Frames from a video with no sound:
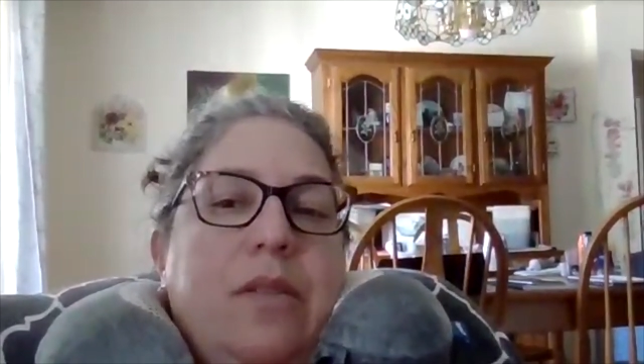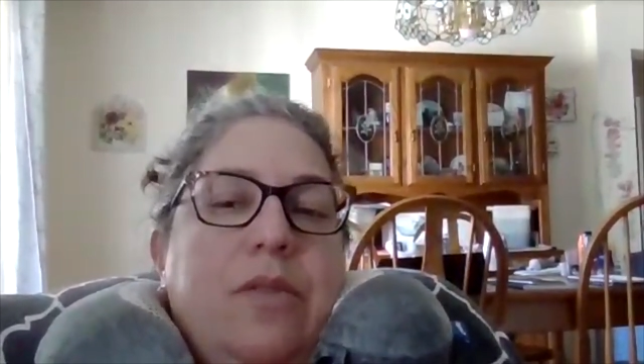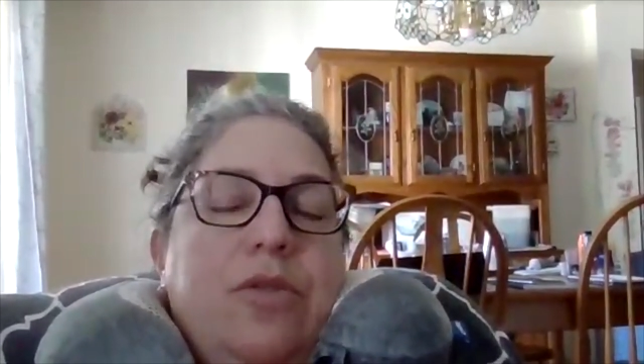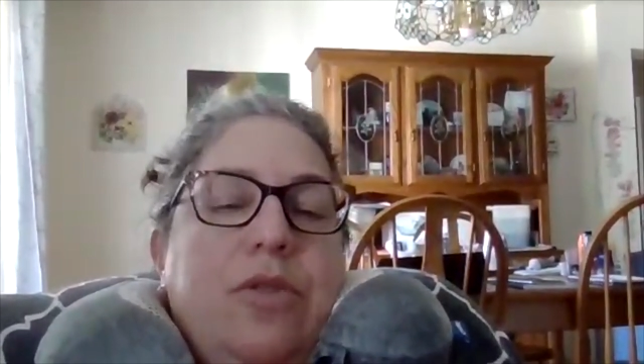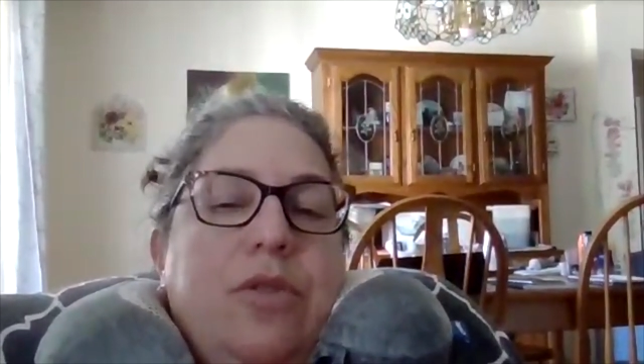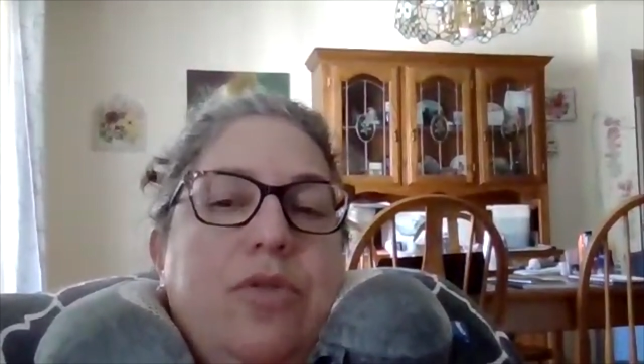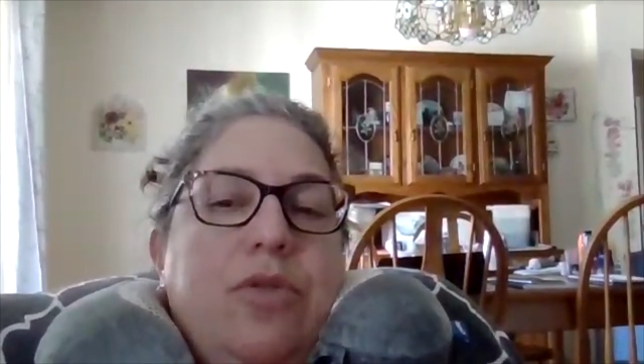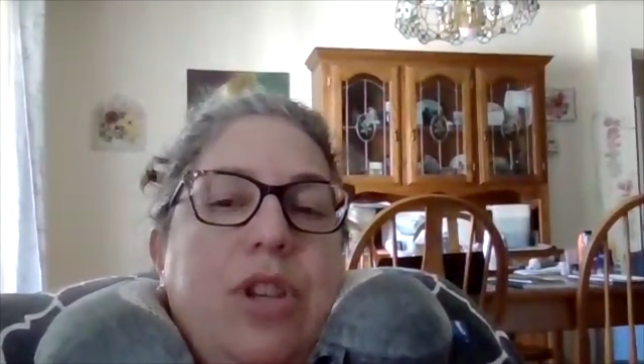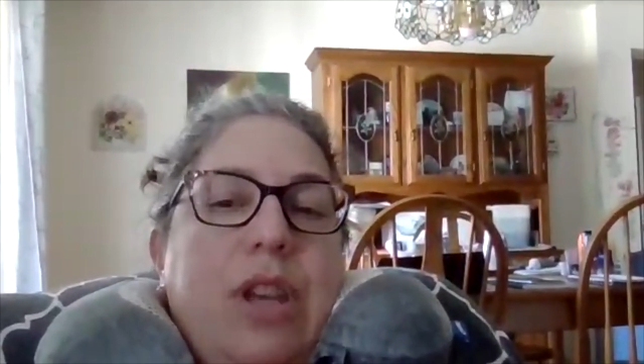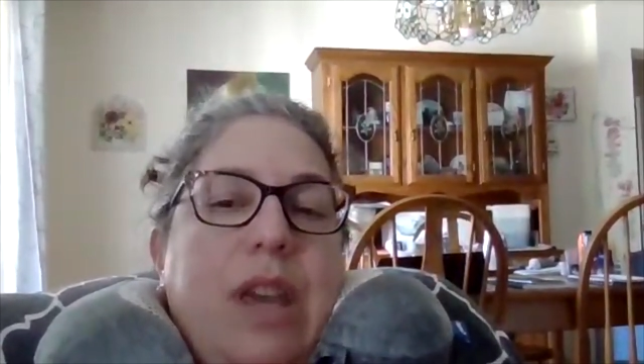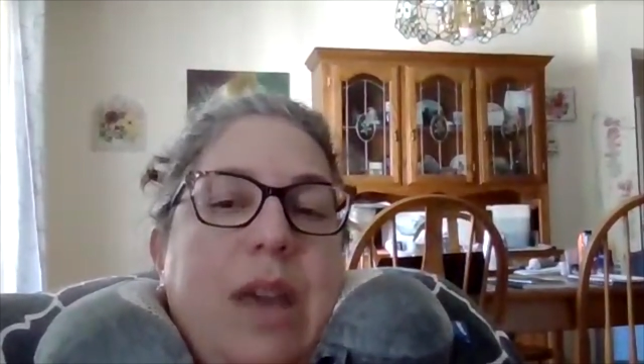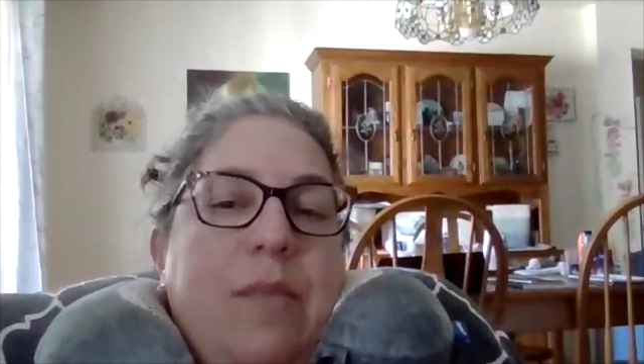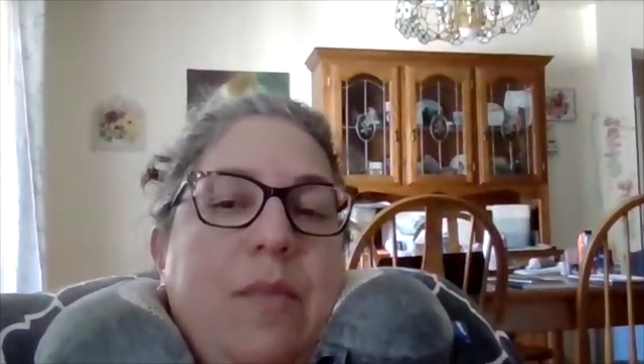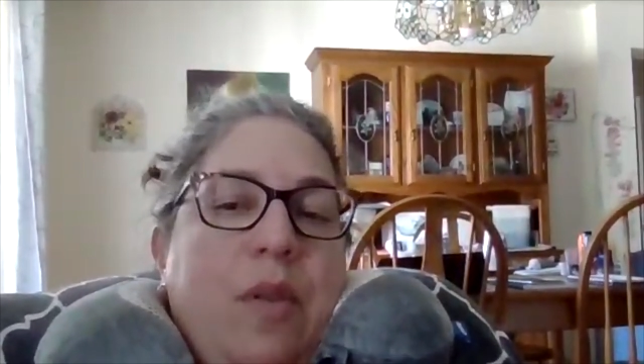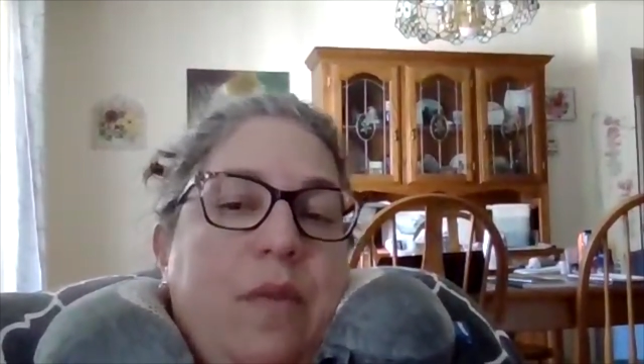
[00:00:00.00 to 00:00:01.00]
so she
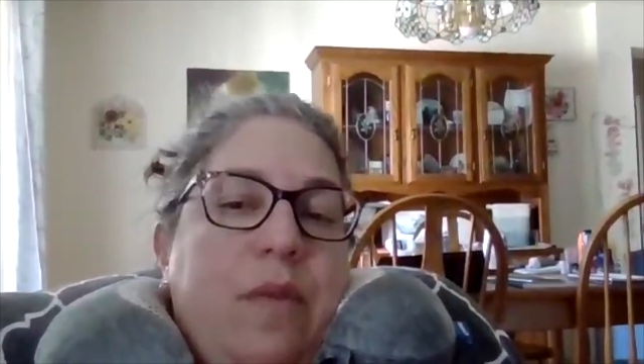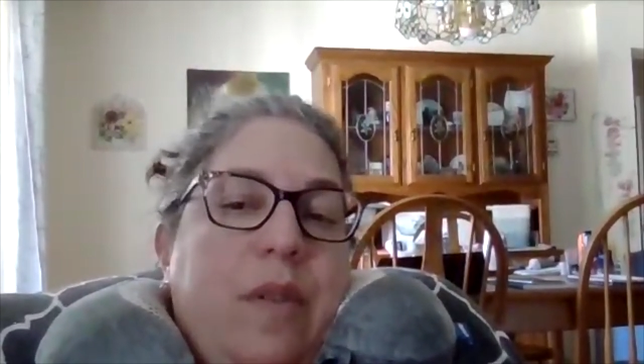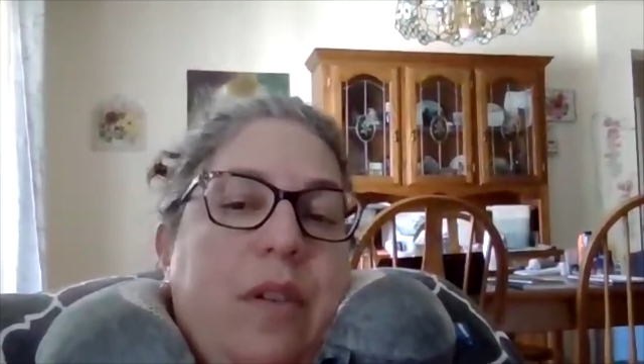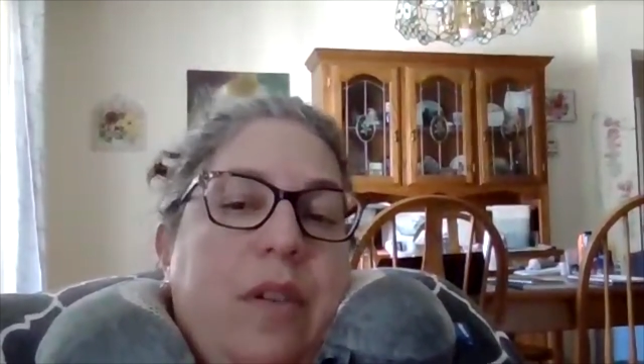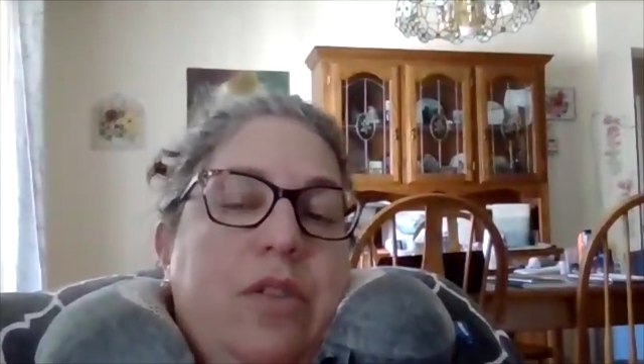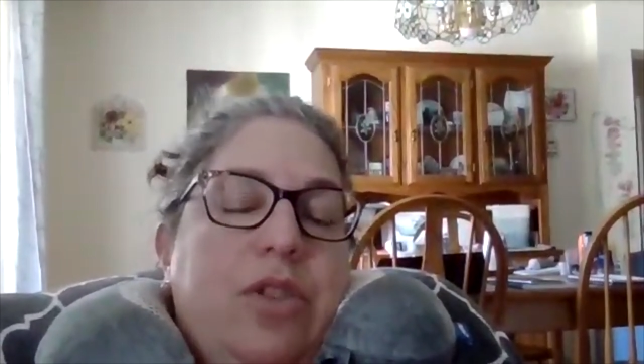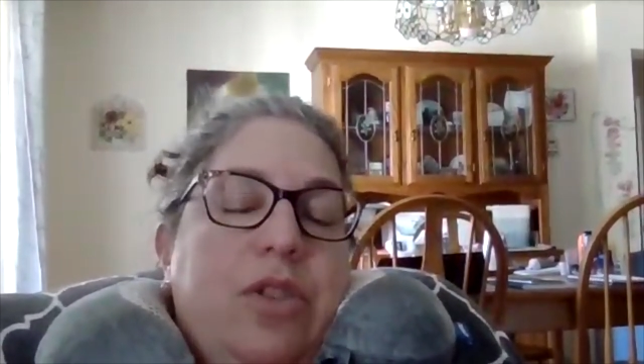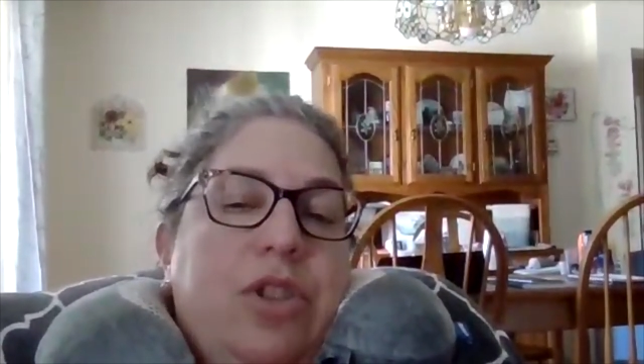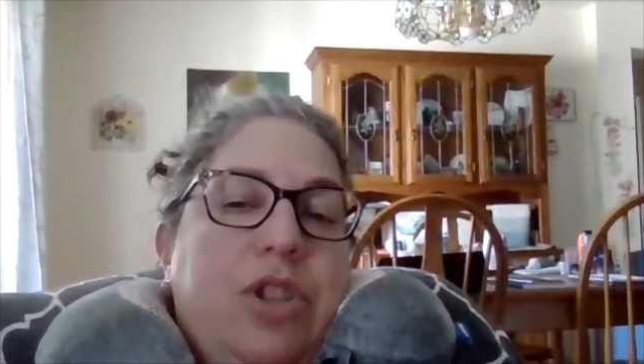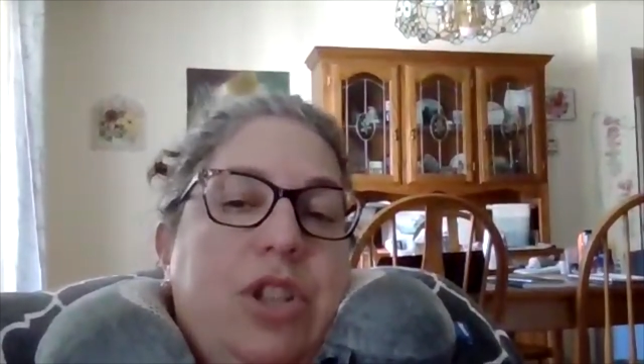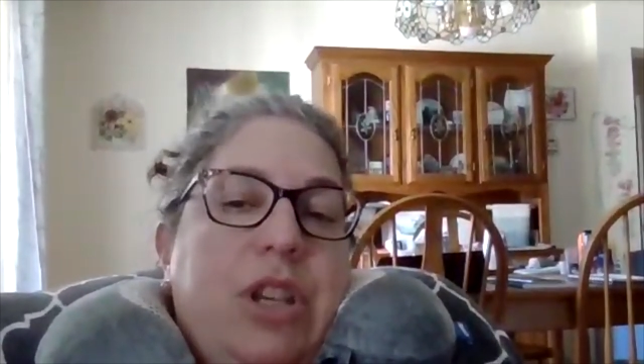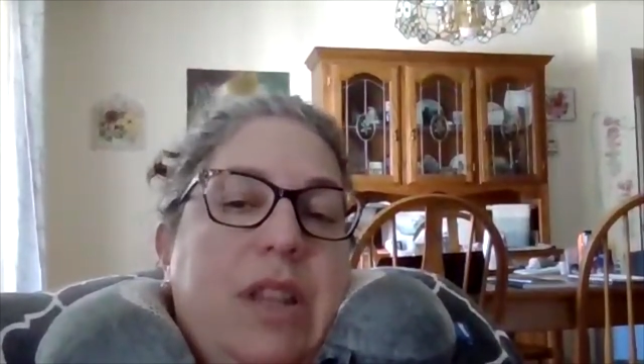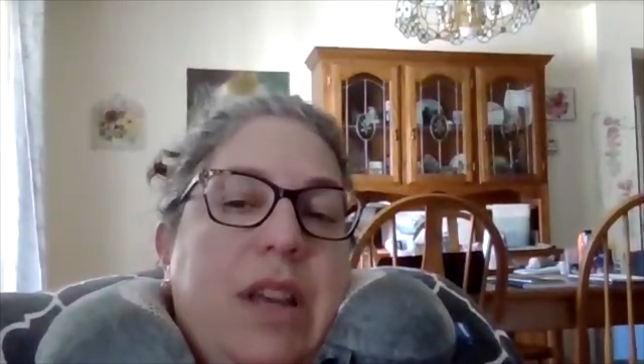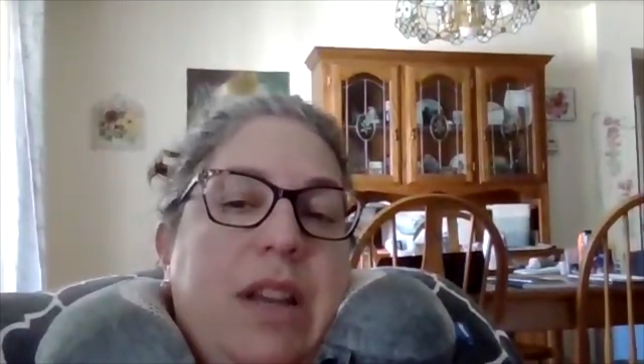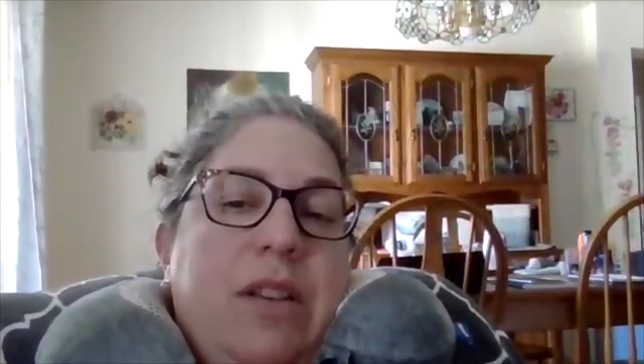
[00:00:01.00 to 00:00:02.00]
came over and
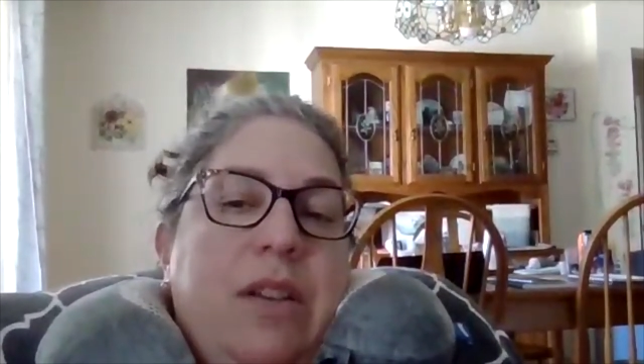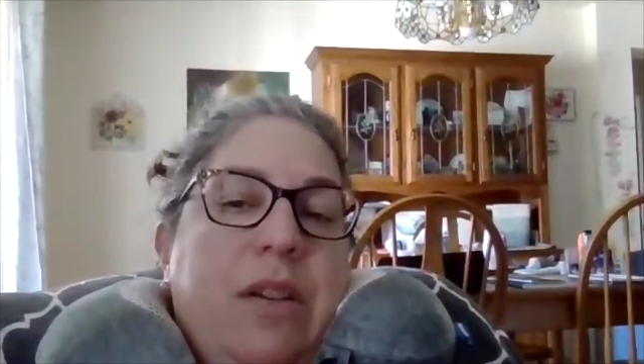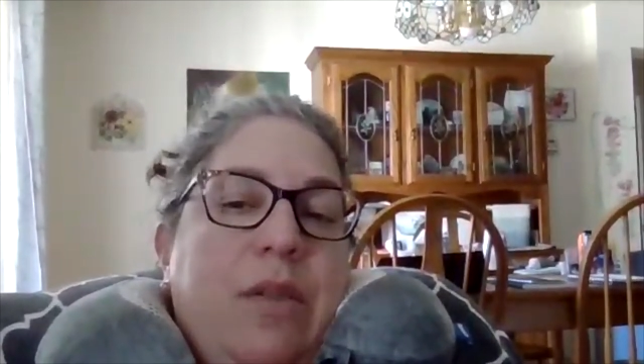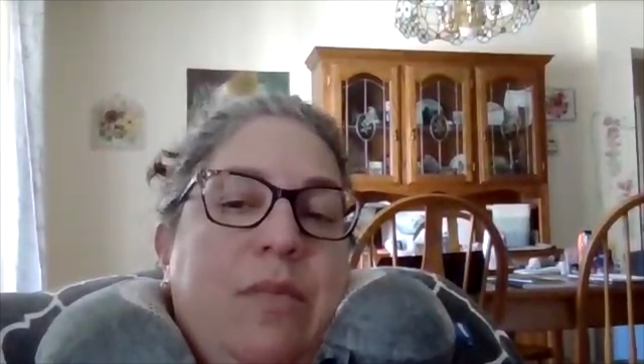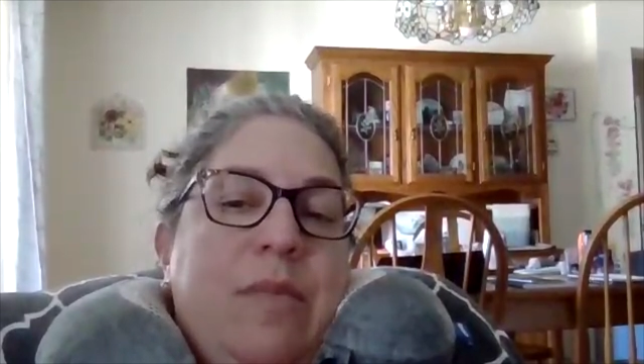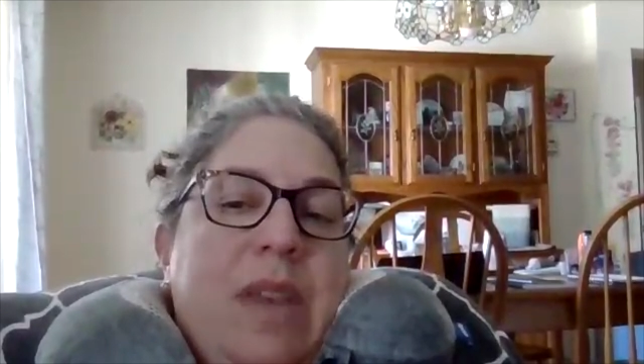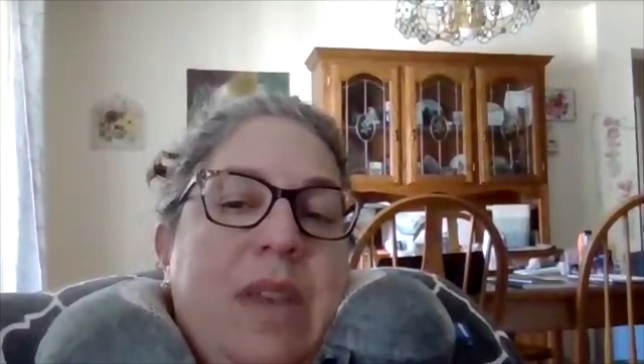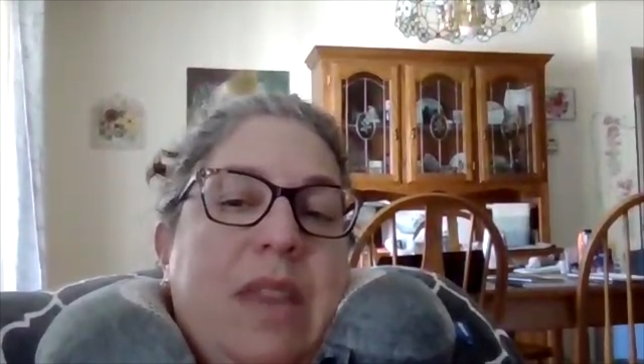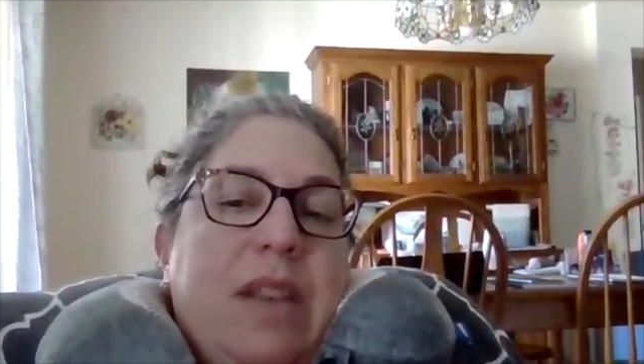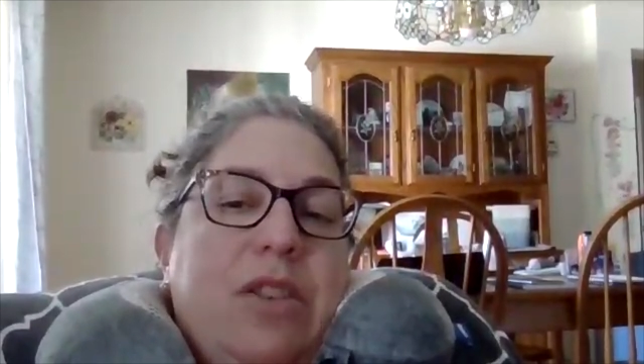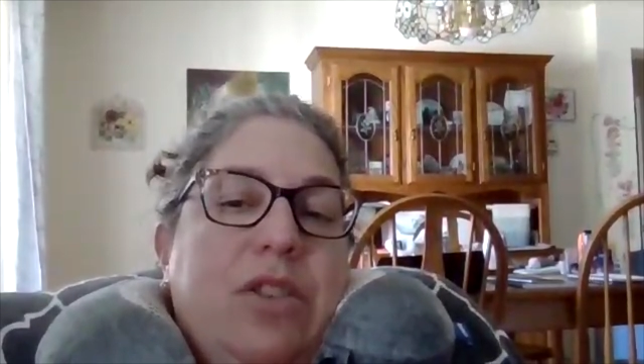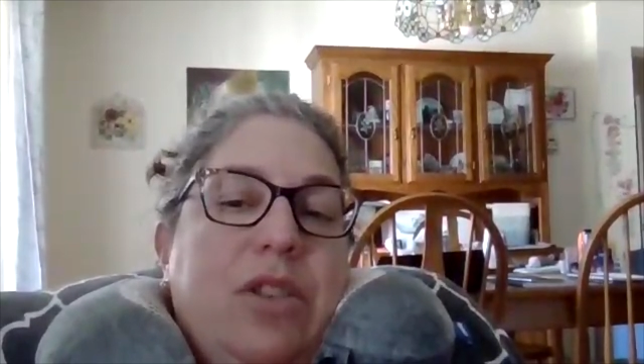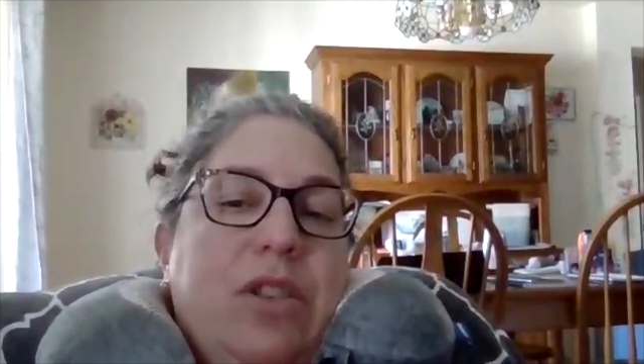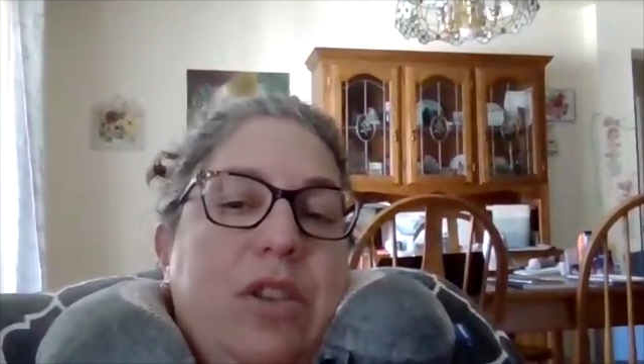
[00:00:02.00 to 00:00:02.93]
she let know me that